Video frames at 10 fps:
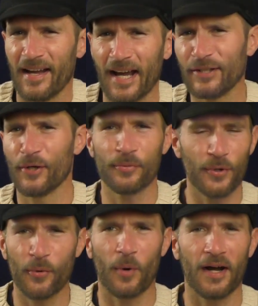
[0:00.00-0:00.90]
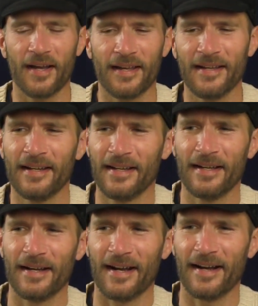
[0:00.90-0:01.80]
I don't know why.
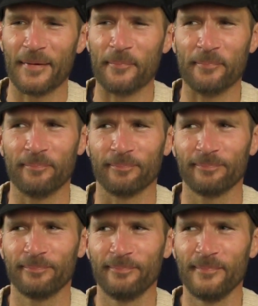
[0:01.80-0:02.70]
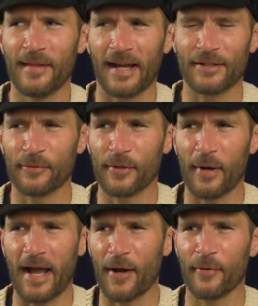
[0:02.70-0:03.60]
Um, I don't know
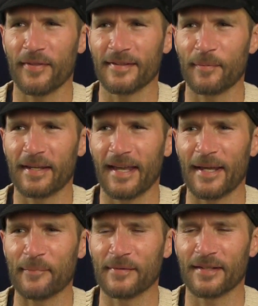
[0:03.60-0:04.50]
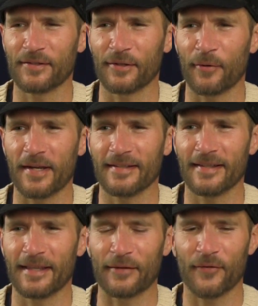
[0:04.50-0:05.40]
how this became such a crazy
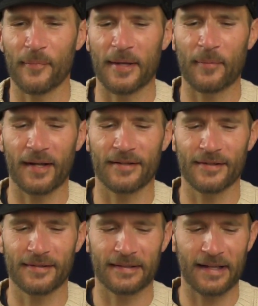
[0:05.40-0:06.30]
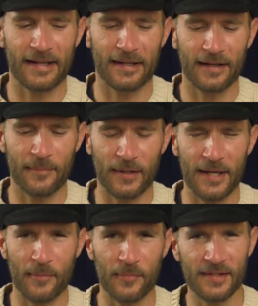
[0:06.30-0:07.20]
thing for me, but I just, I, I,
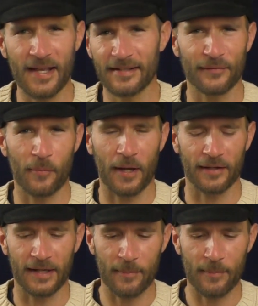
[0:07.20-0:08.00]
became obsessive about it.